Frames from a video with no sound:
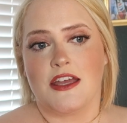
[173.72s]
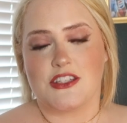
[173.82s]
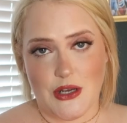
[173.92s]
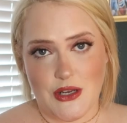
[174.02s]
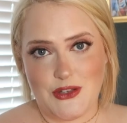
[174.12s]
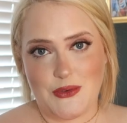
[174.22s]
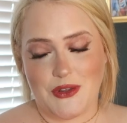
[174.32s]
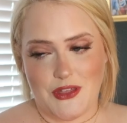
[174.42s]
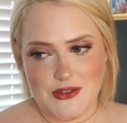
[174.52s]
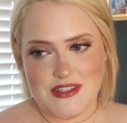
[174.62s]
sharing you
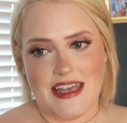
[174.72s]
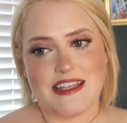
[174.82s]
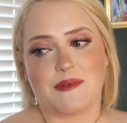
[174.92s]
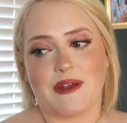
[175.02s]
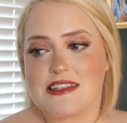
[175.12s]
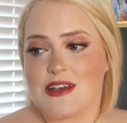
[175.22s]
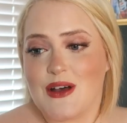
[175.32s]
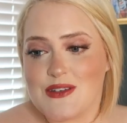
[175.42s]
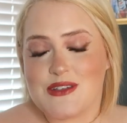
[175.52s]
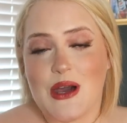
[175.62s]
with those things, but it's
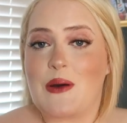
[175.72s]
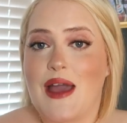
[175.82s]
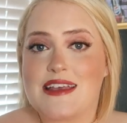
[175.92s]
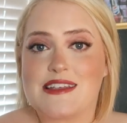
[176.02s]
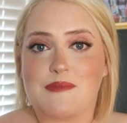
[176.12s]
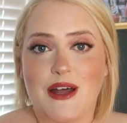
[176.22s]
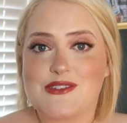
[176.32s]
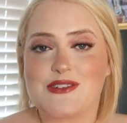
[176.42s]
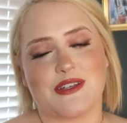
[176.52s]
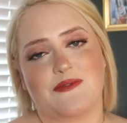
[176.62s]
also a
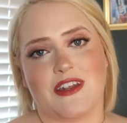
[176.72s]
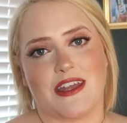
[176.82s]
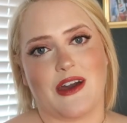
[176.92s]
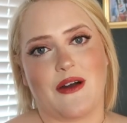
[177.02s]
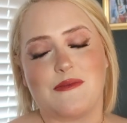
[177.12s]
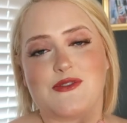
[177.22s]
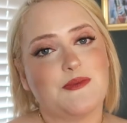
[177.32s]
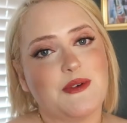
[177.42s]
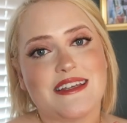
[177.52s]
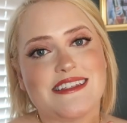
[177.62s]
sponsorship video. I'm
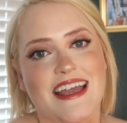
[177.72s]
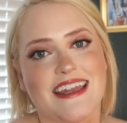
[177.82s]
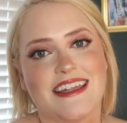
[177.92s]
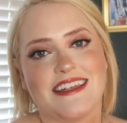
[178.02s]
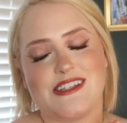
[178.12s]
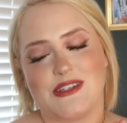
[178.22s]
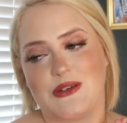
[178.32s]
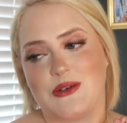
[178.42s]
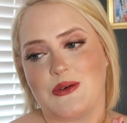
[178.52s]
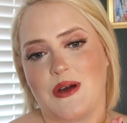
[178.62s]
super excited
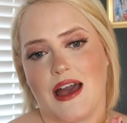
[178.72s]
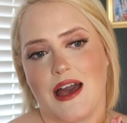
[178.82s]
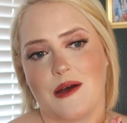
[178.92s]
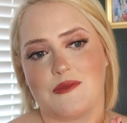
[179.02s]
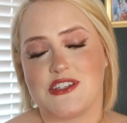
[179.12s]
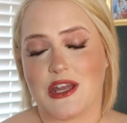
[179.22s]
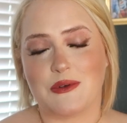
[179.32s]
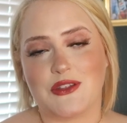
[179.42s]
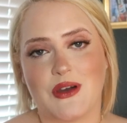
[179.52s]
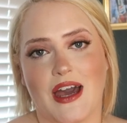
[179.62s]
to um, share
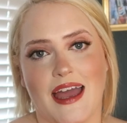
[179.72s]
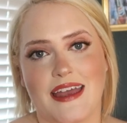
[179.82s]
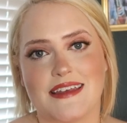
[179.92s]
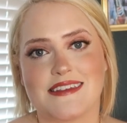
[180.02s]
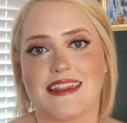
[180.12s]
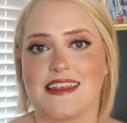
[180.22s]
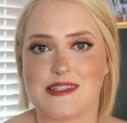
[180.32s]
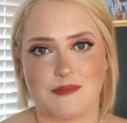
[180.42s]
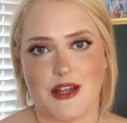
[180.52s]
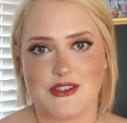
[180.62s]
with you guys the
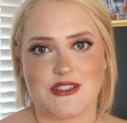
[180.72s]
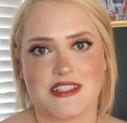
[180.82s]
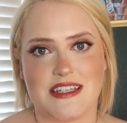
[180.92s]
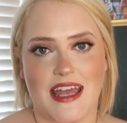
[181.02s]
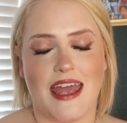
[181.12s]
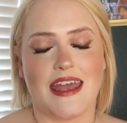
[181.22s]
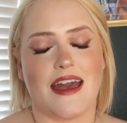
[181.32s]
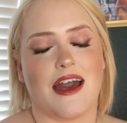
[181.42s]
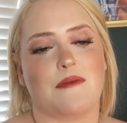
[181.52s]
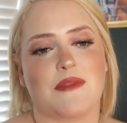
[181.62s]
sponsor today.
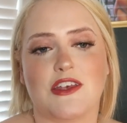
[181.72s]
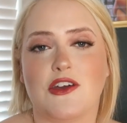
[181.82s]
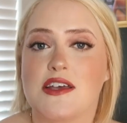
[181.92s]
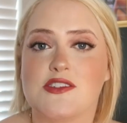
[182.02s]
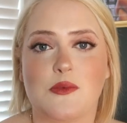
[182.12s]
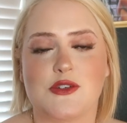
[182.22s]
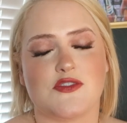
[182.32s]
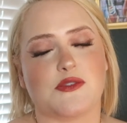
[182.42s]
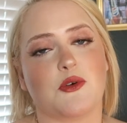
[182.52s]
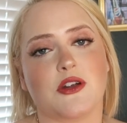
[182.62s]
Um, thank you guys so much for
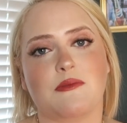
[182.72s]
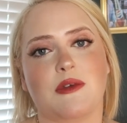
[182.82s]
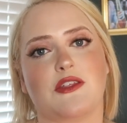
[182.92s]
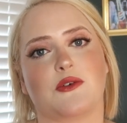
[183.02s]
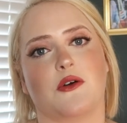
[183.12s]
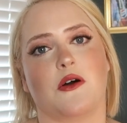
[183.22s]
supporting me through